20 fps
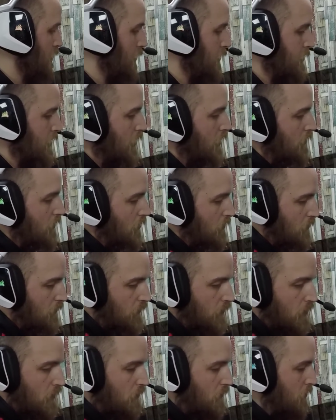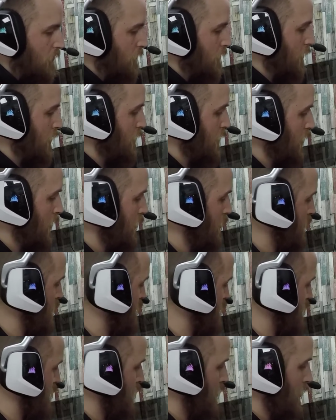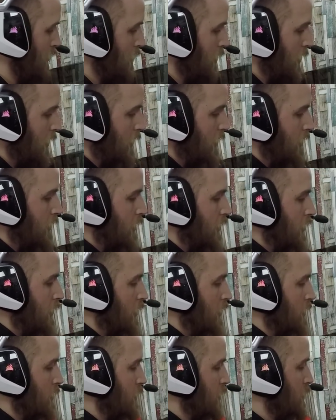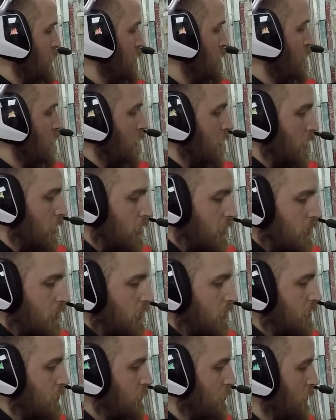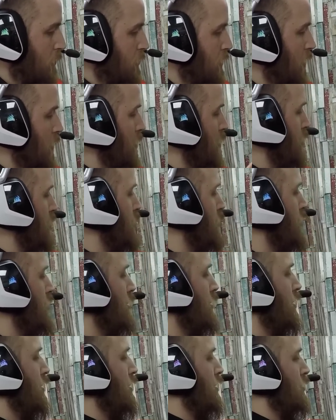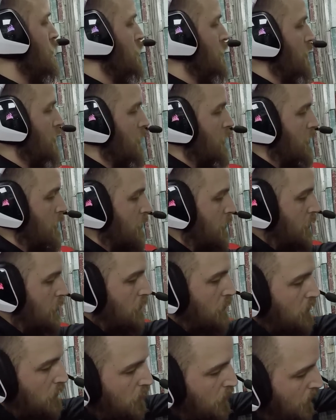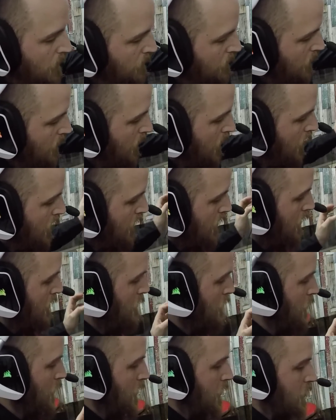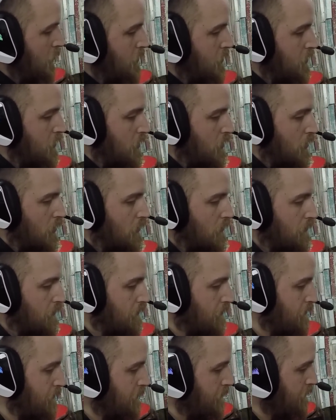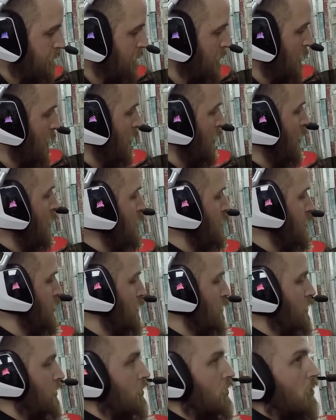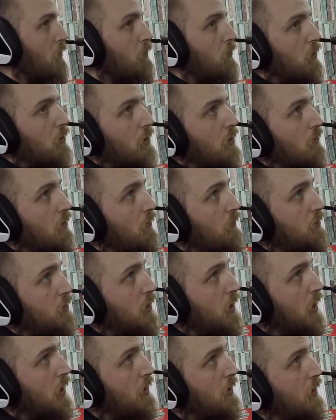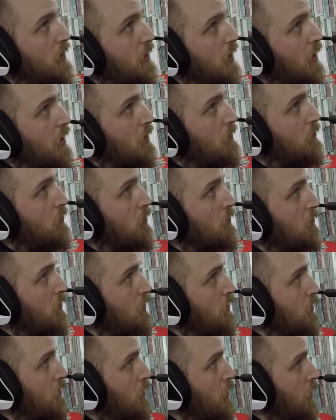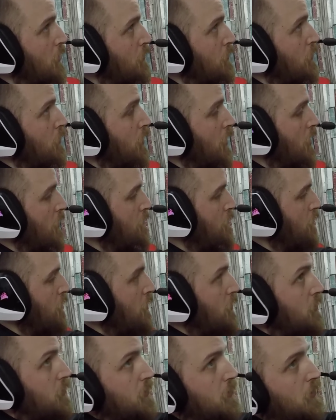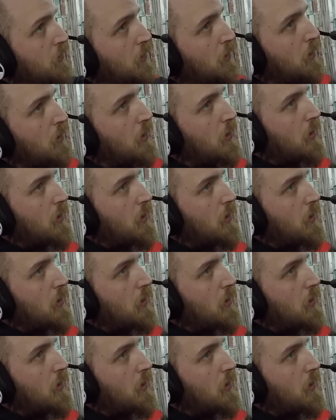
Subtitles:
I tell you what. Before we get into this, we'll put the LED strips in, and then we've got everything in that we need. So obviously we're not putting the graphics card in at the moment though. I don't have one. So